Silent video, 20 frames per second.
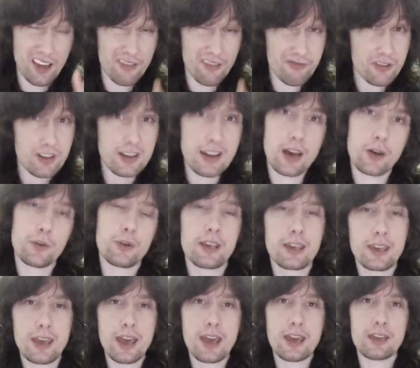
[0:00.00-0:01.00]
every now and
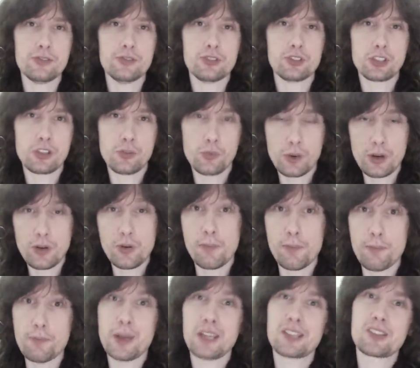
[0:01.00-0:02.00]
again she will
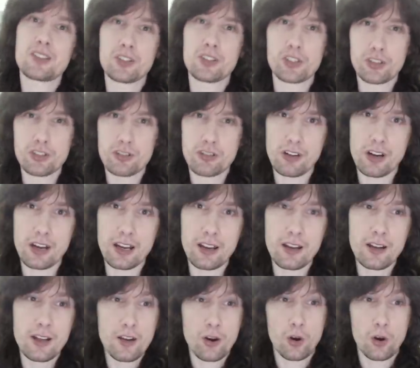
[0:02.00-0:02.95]
miss a string